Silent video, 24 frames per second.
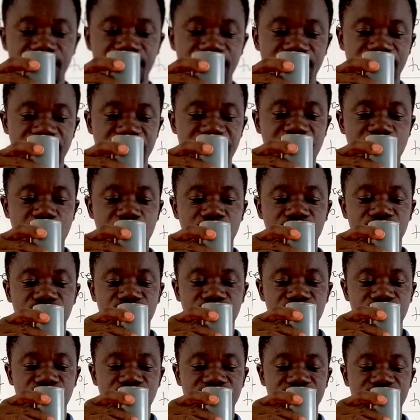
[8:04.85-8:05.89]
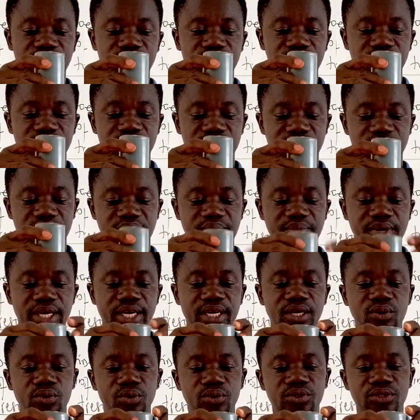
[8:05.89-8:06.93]
Let me unscrew this and make it
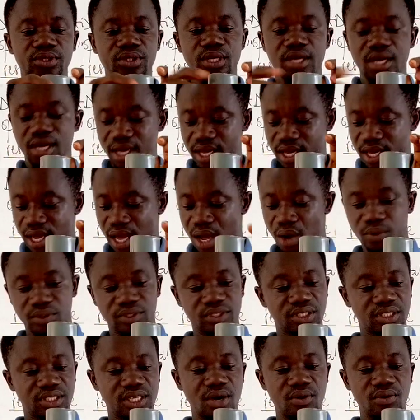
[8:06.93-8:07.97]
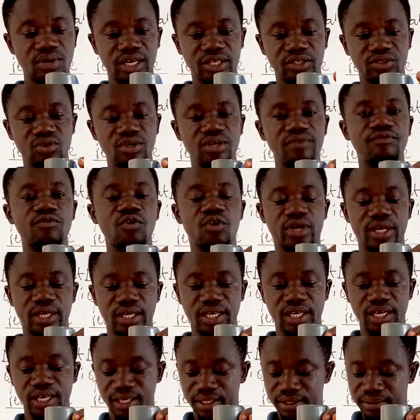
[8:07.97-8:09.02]
loose. I'll sound that tuning fork
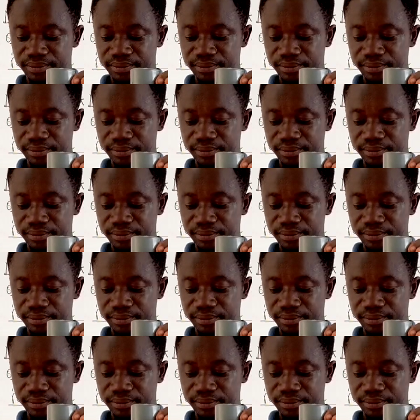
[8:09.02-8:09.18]
again.